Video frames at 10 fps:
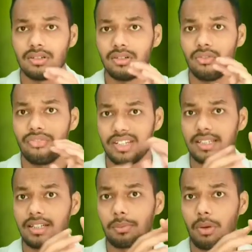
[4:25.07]

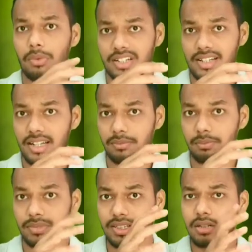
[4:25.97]
physical properties, like
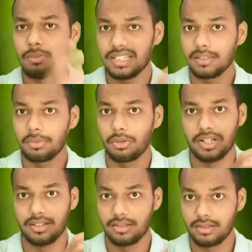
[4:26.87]
these are basic
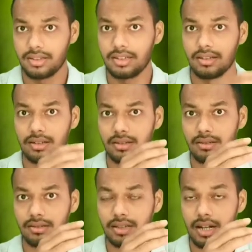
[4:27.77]
properties,
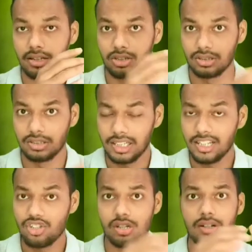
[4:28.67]
that the
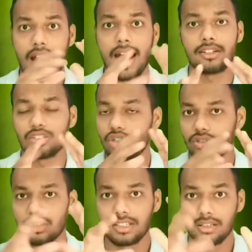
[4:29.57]
texture and the
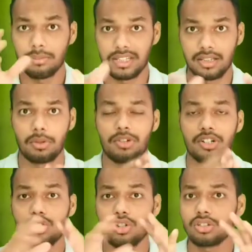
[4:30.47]
structure, these are the basic properties.
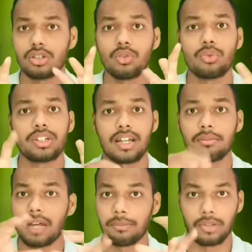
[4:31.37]
Structure we can
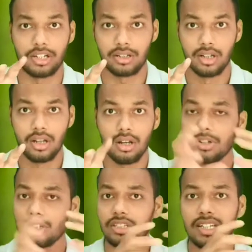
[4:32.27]
manipulate,
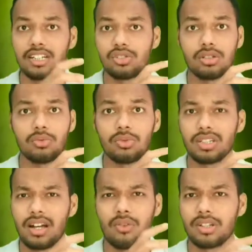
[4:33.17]
but the texture we
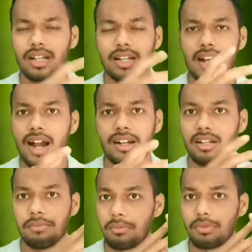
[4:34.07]
can hardly
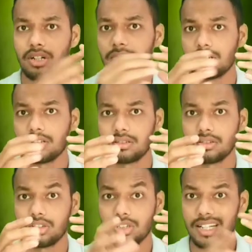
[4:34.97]
manipulate because
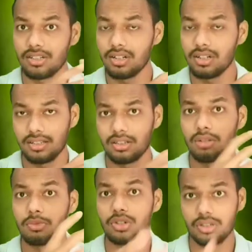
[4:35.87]
the texture is
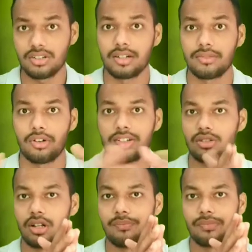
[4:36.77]
almost constant for a
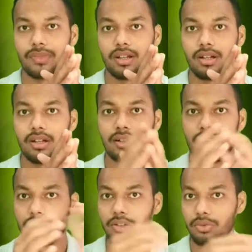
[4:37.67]
soil
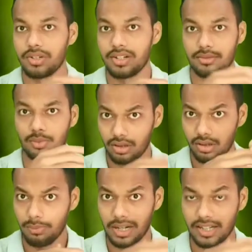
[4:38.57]
according to its
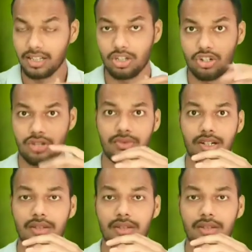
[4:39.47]
particle constituent.